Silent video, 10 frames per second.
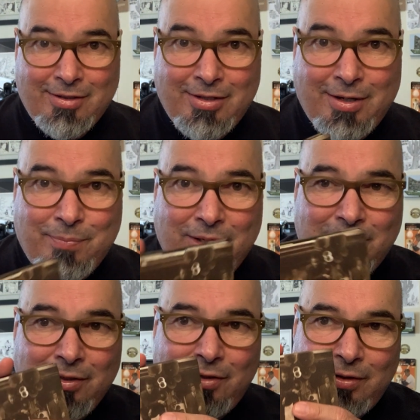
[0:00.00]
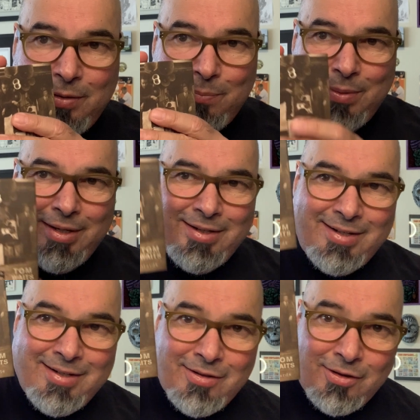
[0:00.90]
Yep, they literally bit,
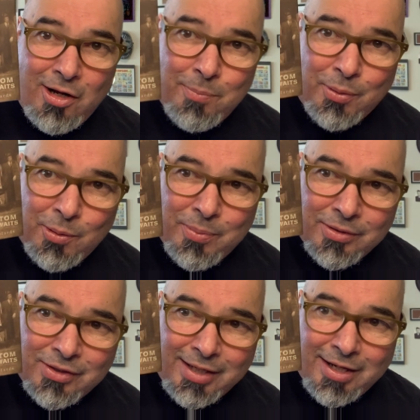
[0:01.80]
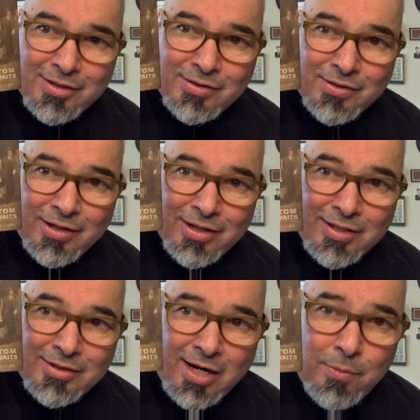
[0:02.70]
on purpose, I guess,
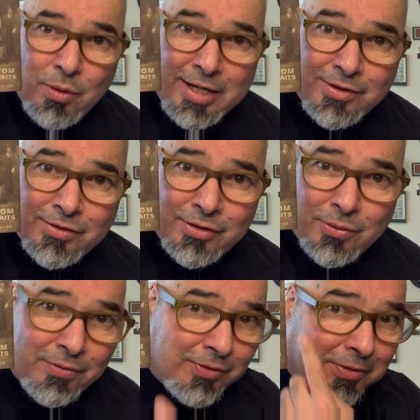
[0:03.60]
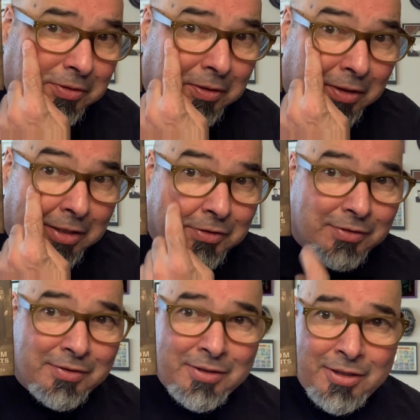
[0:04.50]
the Tom Waits, the Orphans
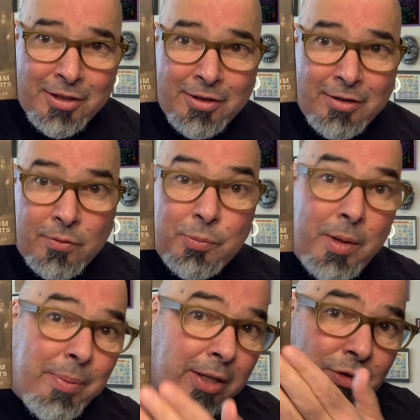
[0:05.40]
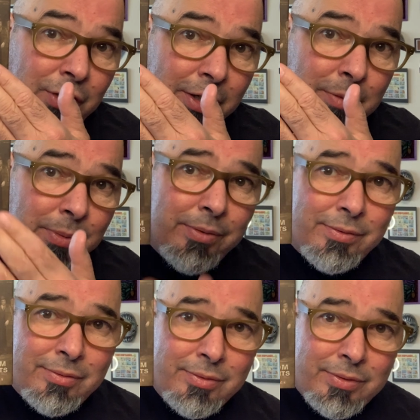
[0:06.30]
collection, which my pal Johnny
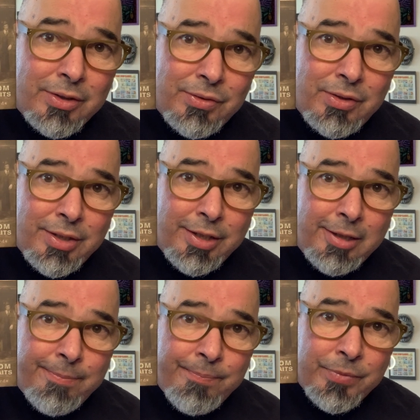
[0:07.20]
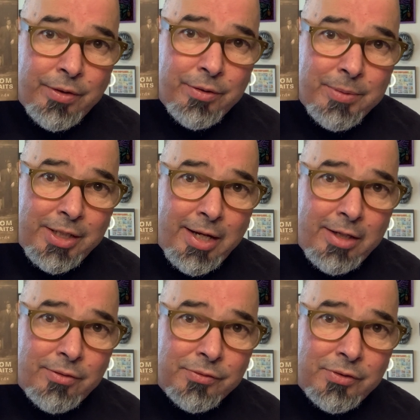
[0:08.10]
Bruton did all the
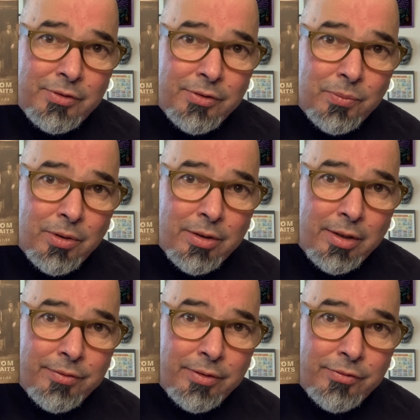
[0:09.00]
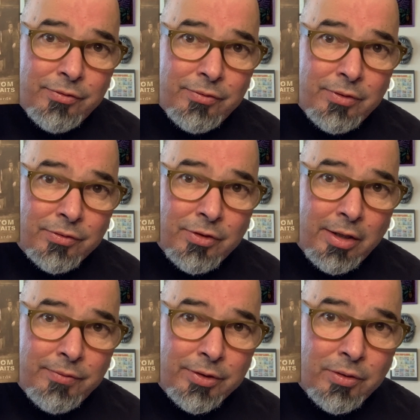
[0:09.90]
mechanicals. He did the work on this
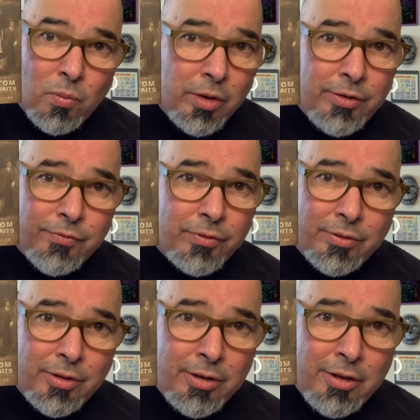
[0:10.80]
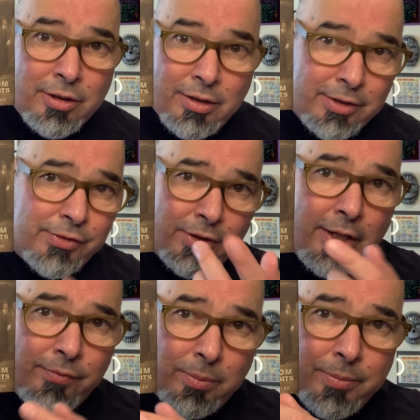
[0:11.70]
cover, did a wonderful, not just the
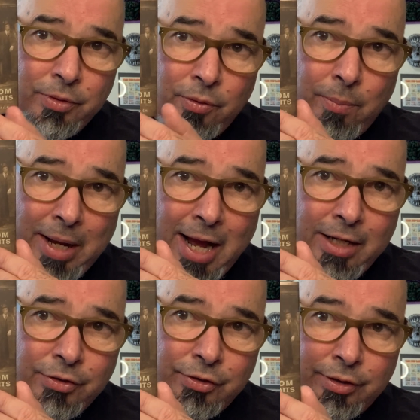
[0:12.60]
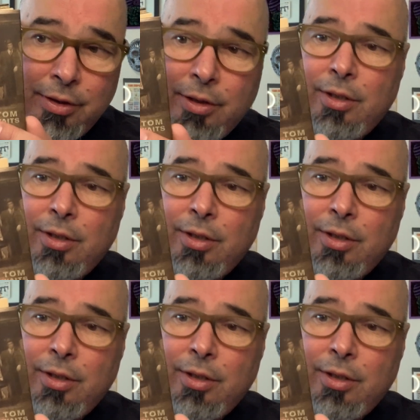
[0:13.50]
cover, but I mean the whole packaging.